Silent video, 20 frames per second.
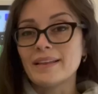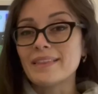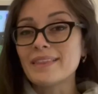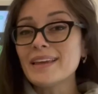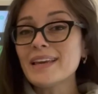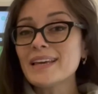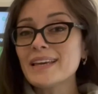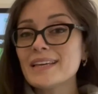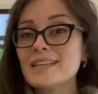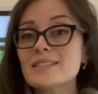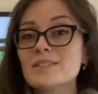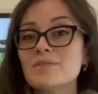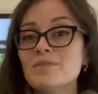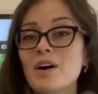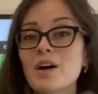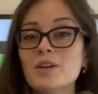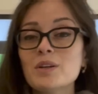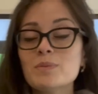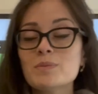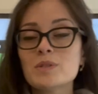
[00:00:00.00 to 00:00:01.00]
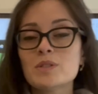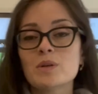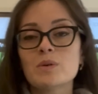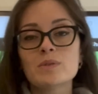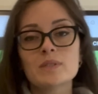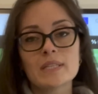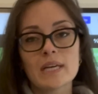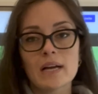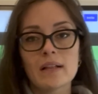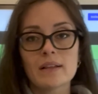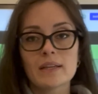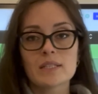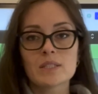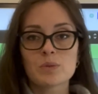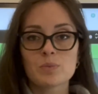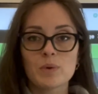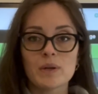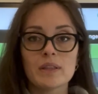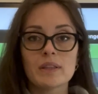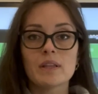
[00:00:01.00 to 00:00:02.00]
The thing is, volumes don't tell
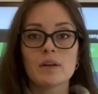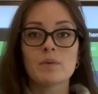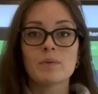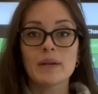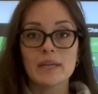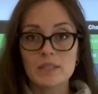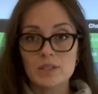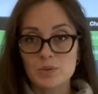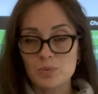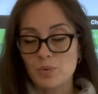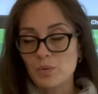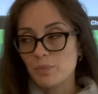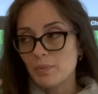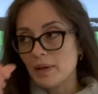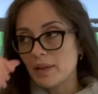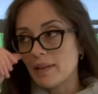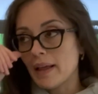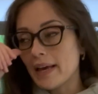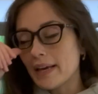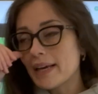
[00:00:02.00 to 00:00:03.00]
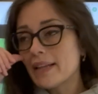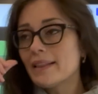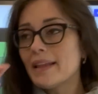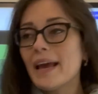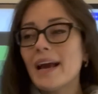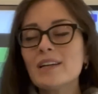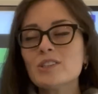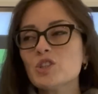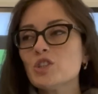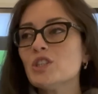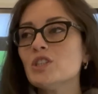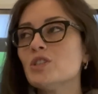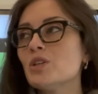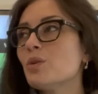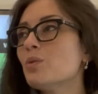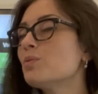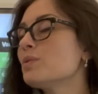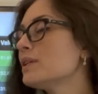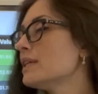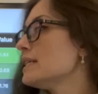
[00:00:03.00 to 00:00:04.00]
us what the rates will be like, and they actually
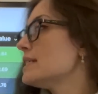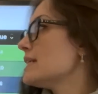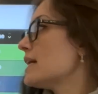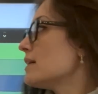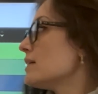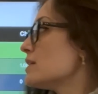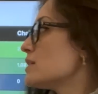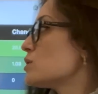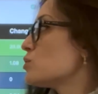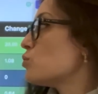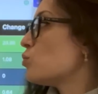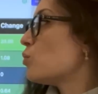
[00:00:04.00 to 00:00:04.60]
don't really tell us